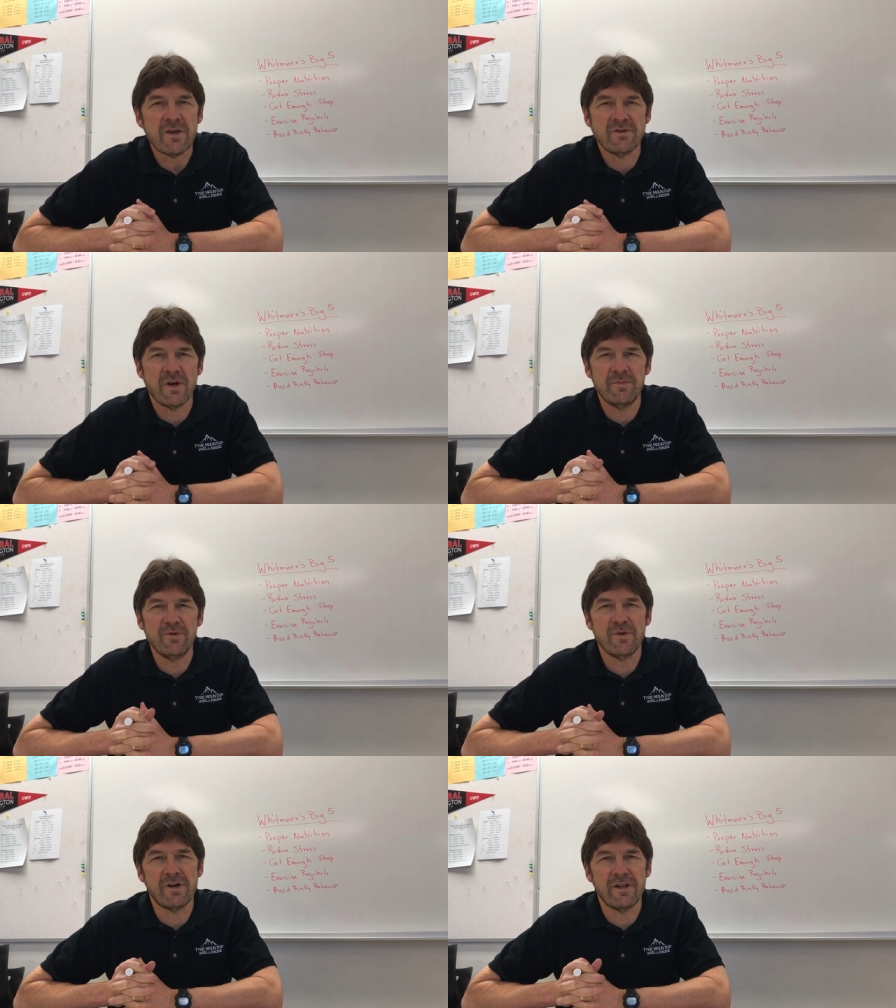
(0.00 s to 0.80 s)
So I'm
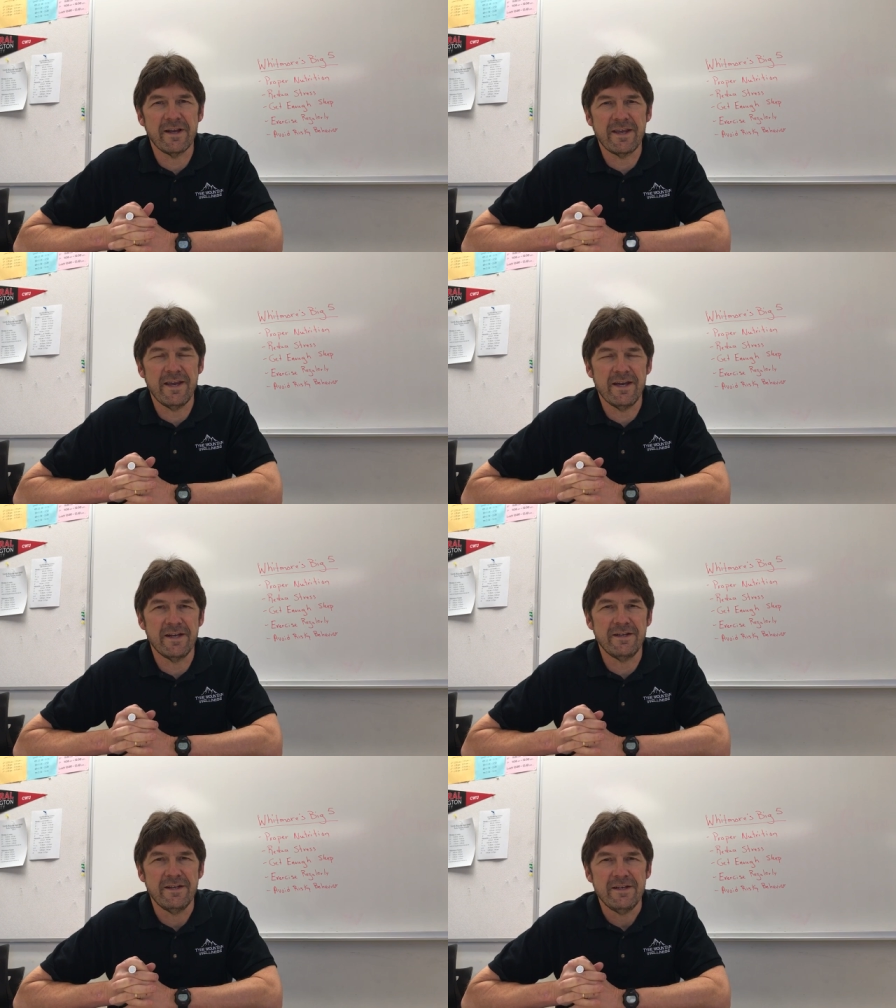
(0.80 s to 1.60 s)
doing all I
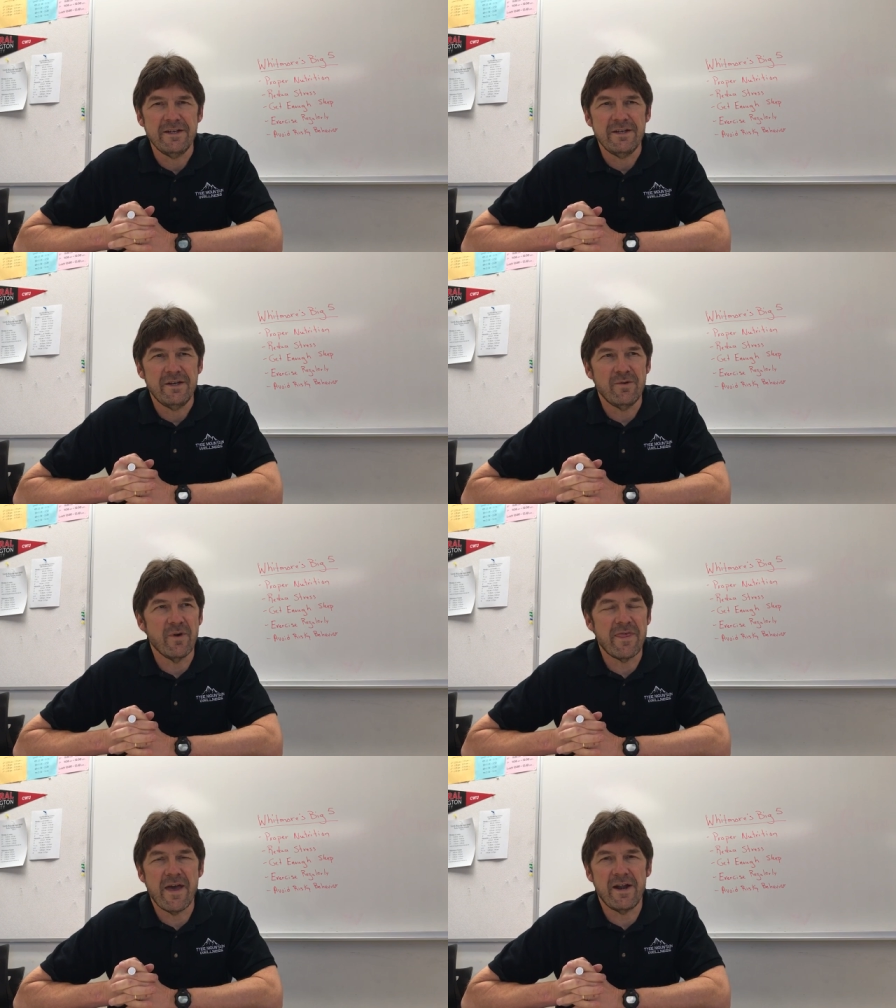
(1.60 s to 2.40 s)
can
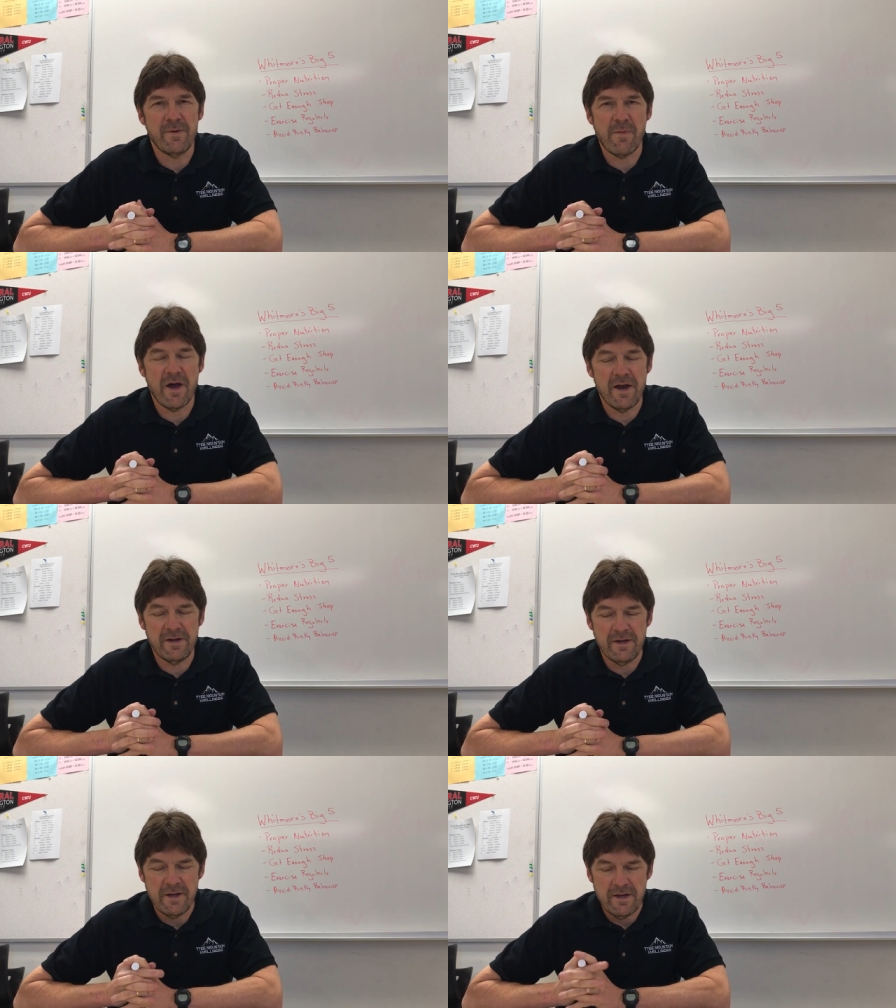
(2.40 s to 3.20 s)
with that in mind.